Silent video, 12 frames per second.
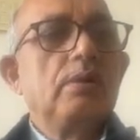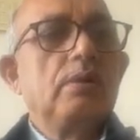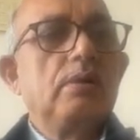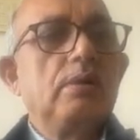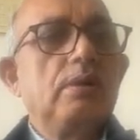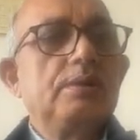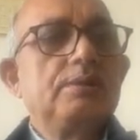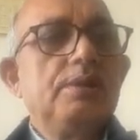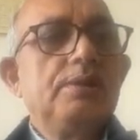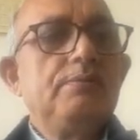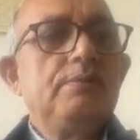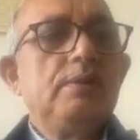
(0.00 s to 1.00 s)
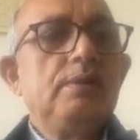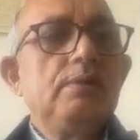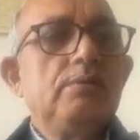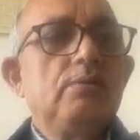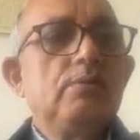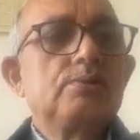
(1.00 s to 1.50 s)
And then we
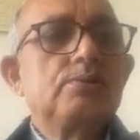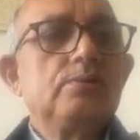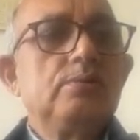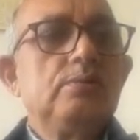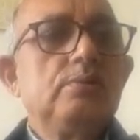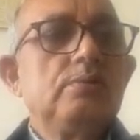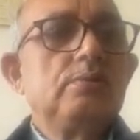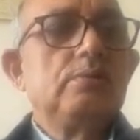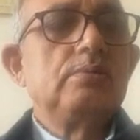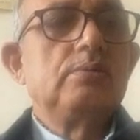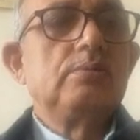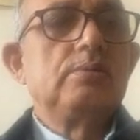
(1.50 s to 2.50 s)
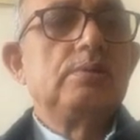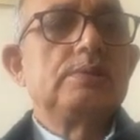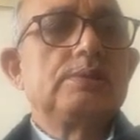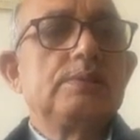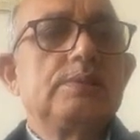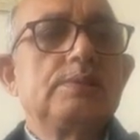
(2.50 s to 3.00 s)
also
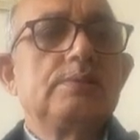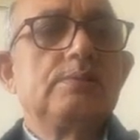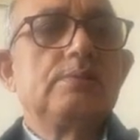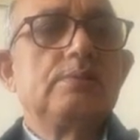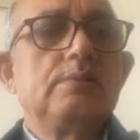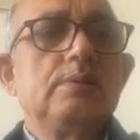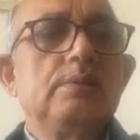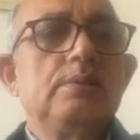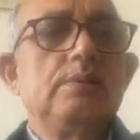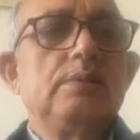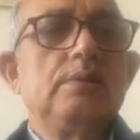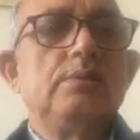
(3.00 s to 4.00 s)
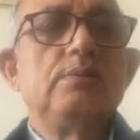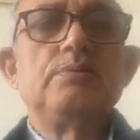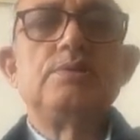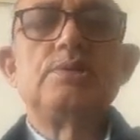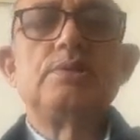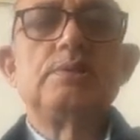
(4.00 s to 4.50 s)
discussed the
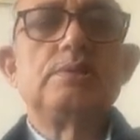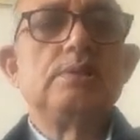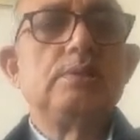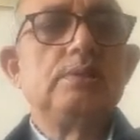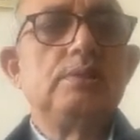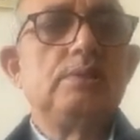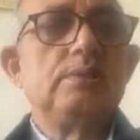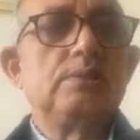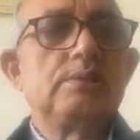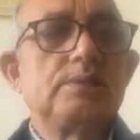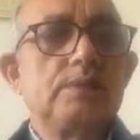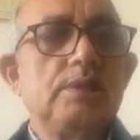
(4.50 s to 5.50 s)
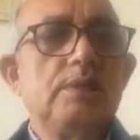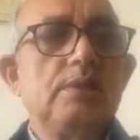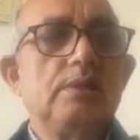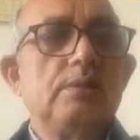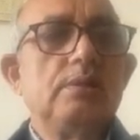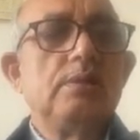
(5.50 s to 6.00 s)
innovations in the style,
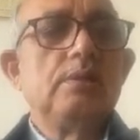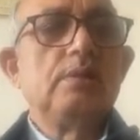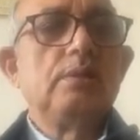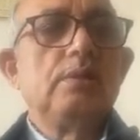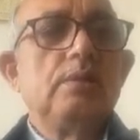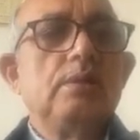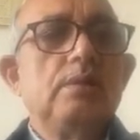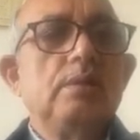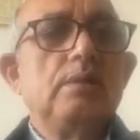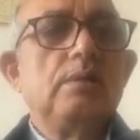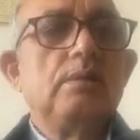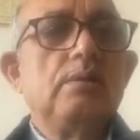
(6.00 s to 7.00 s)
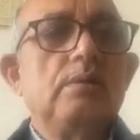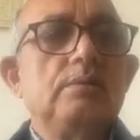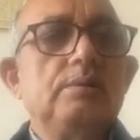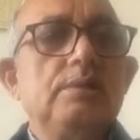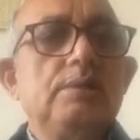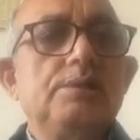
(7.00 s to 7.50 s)

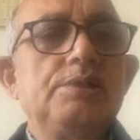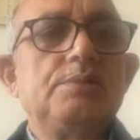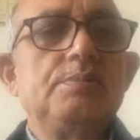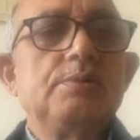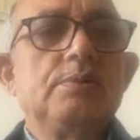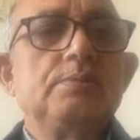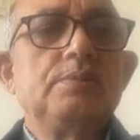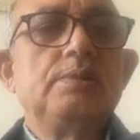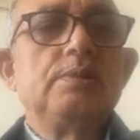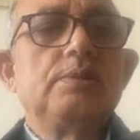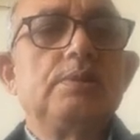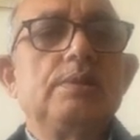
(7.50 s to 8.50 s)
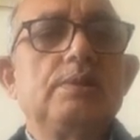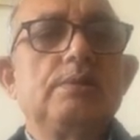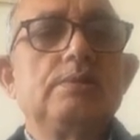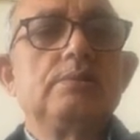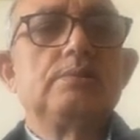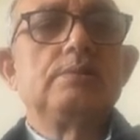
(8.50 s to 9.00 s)
the treatment of the
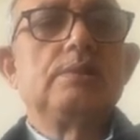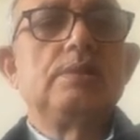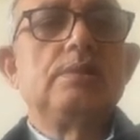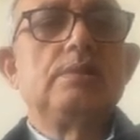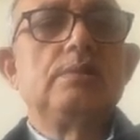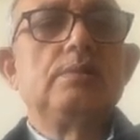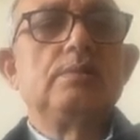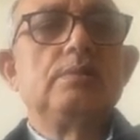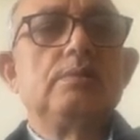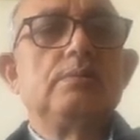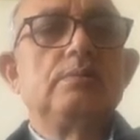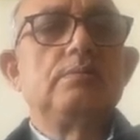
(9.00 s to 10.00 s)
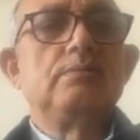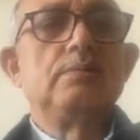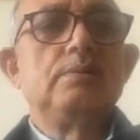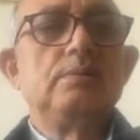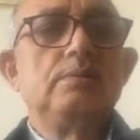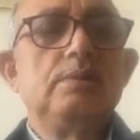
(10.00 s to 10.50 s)
characters, and
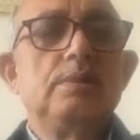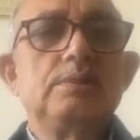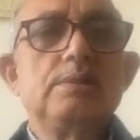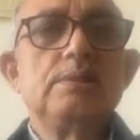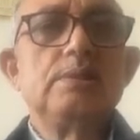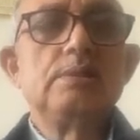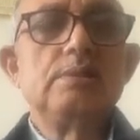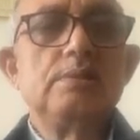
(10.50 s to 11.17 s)
there's a